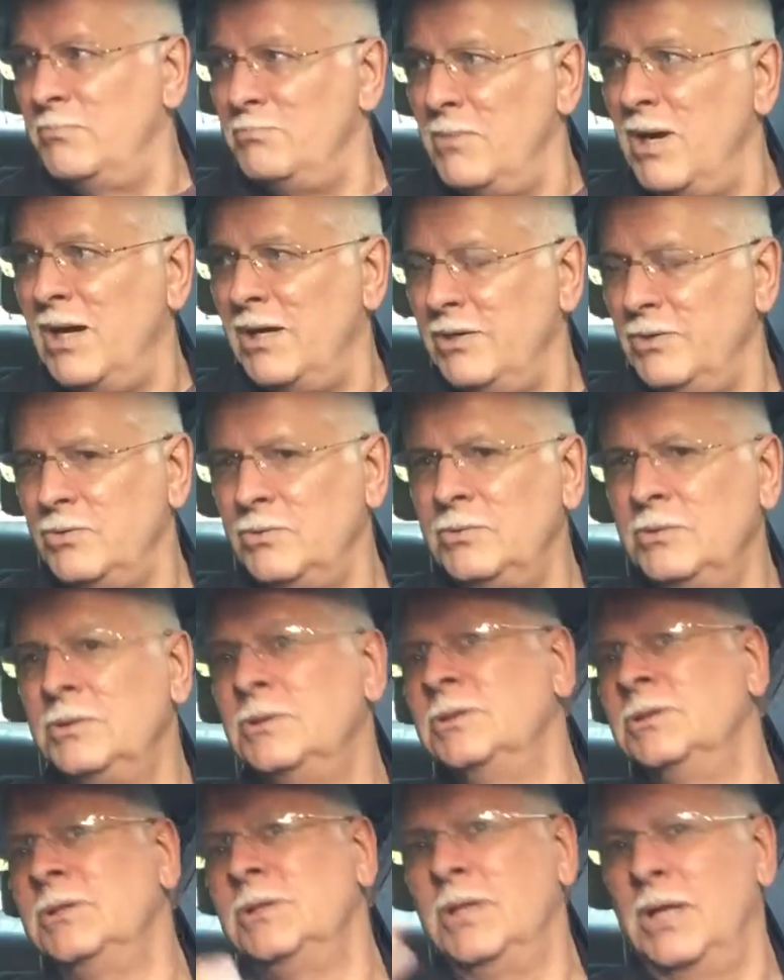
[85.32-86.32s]
a male,
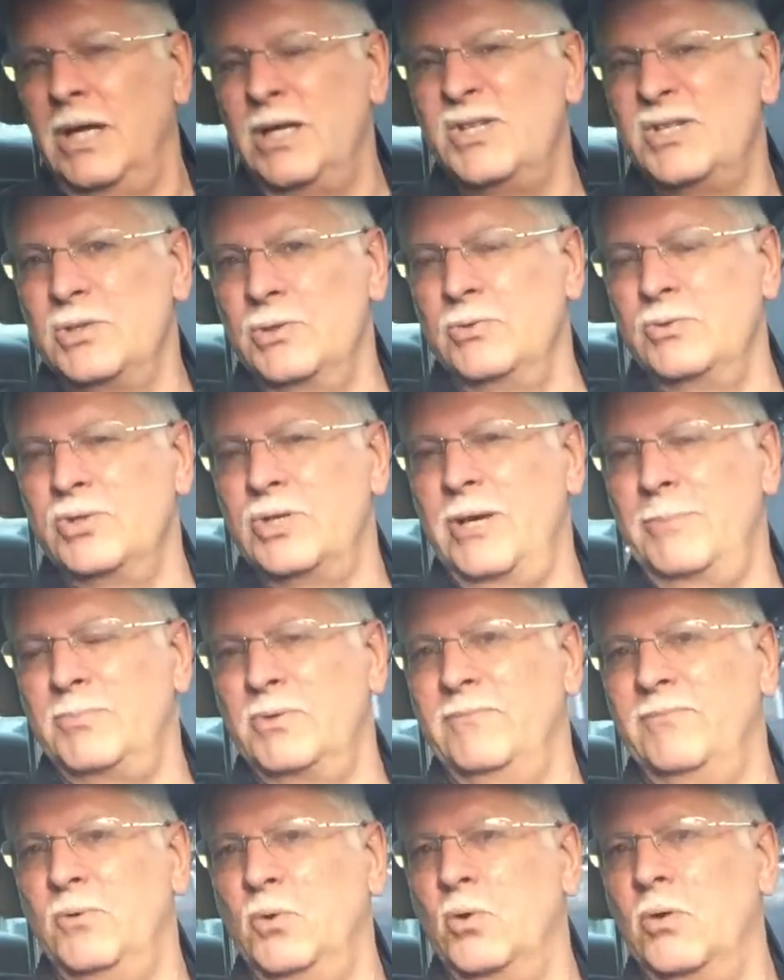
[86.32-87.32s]
until
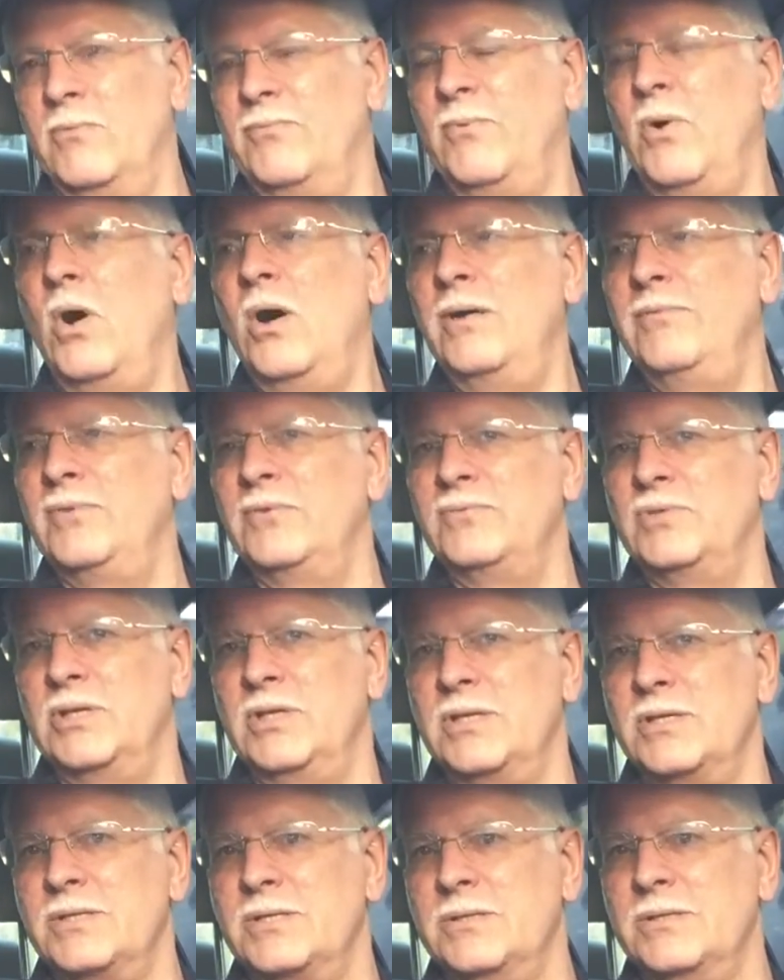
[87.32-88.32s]
chapter 4 or 5 of
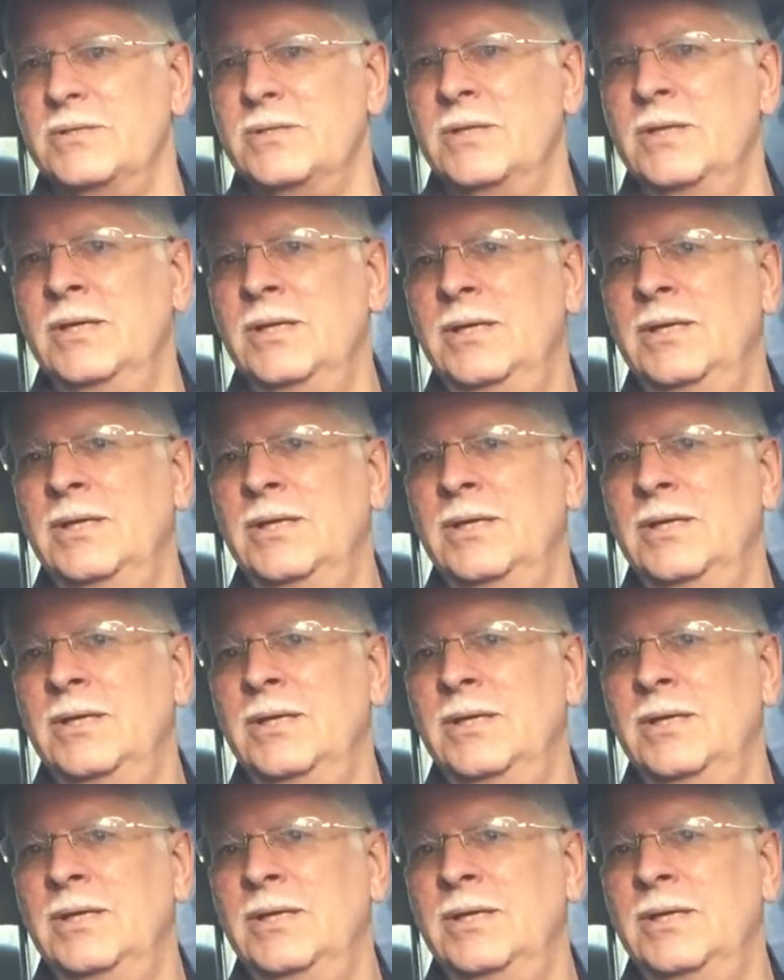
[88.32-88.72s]
Genesis.